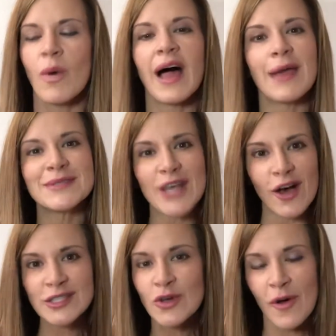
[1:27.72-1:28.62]
Well, I was
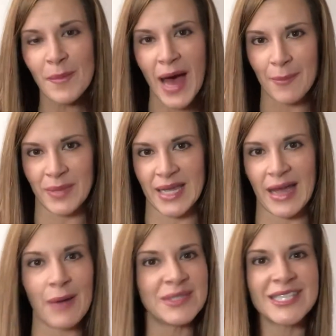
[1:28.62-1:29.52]
also a mom
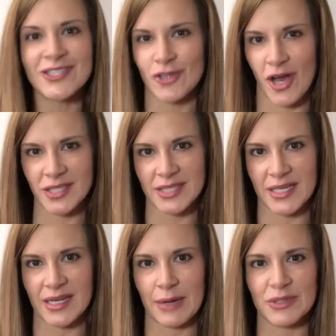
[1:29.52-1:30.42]
bee. I was
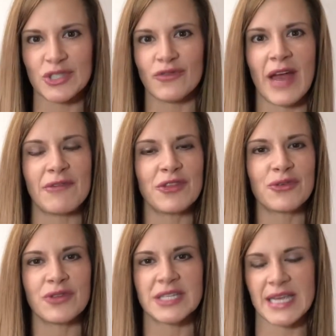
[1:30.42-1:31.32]
exhausted. I was surviving
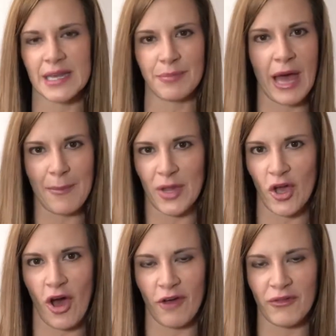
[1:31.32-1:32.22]
through the day on pop
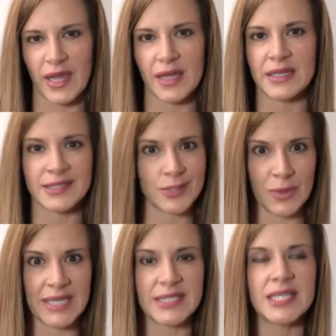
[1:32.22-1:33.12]
and coffee and
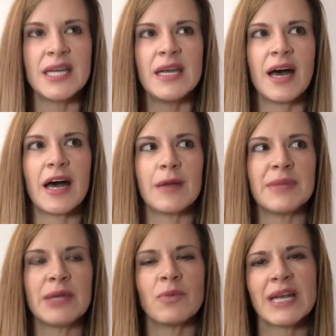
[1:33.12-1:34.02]
sweets.
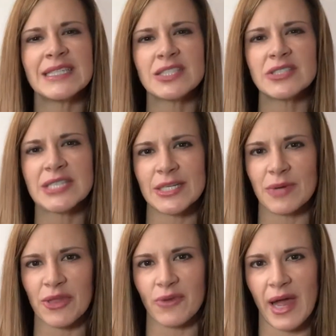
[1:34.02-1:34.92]
And when I started seeing
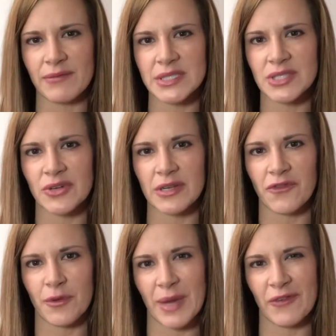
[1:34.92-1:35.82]
what Thrive was doing
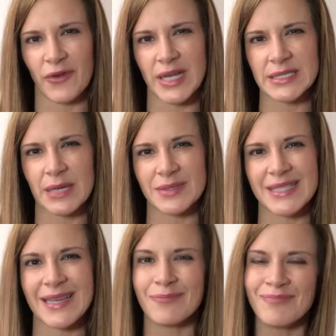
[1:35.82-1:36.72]
for my friend, I
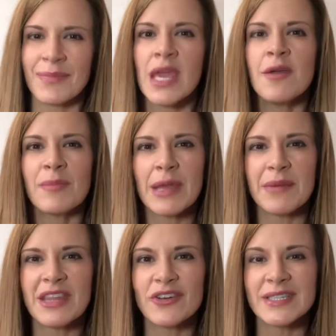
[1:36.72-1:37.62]
was like,
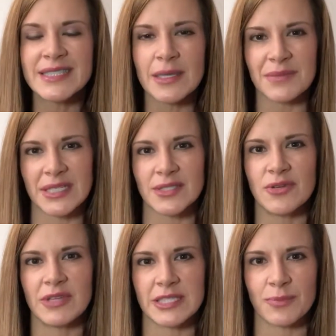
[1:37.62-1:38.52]
maybe there is something
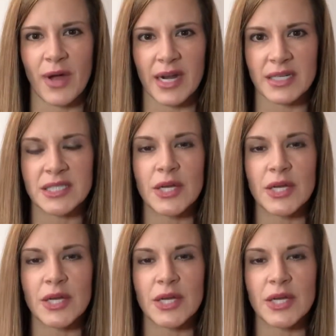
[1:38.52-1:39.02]
to these products.